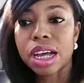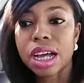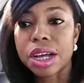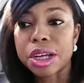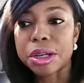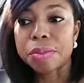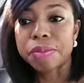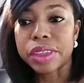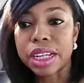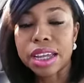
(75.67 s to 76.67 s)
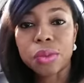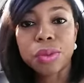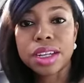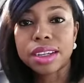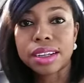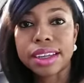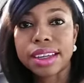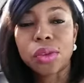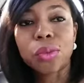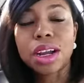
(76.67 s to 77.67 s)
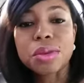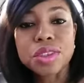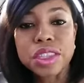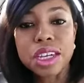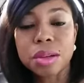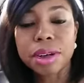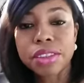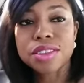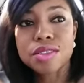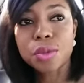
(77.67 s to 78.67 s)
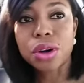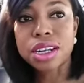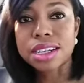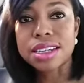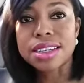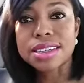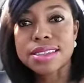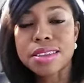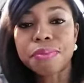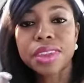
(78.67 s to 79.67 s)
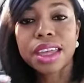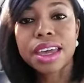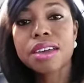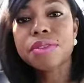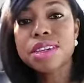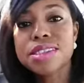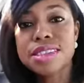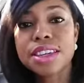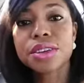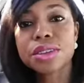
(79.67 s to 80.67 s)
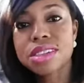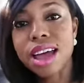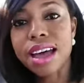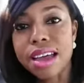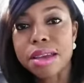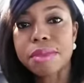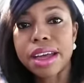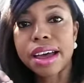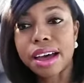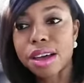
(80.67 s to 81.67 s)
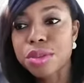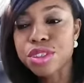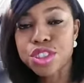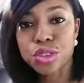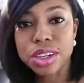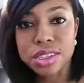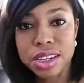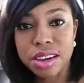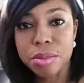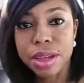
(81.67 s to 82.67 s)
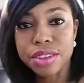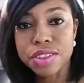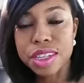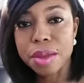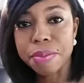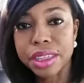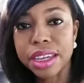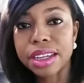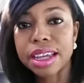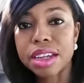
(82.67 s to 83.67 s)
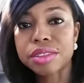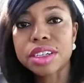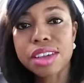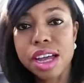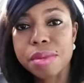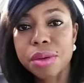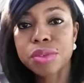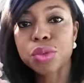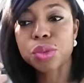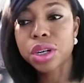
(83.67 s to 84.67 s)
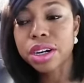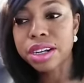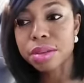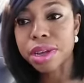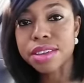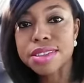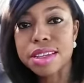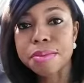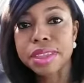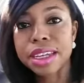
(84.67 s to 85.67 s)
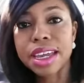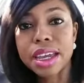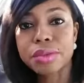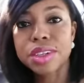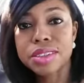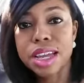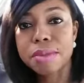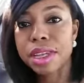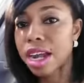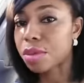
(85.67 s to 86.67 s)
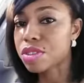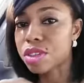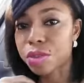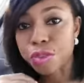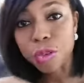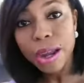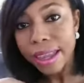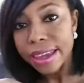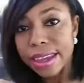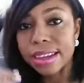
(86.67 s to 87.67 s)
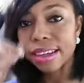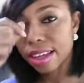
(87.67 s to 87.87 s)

What I was thinking about this morning is every single time that I was stressed out about something, every time I was worried about something, every time that I was afraid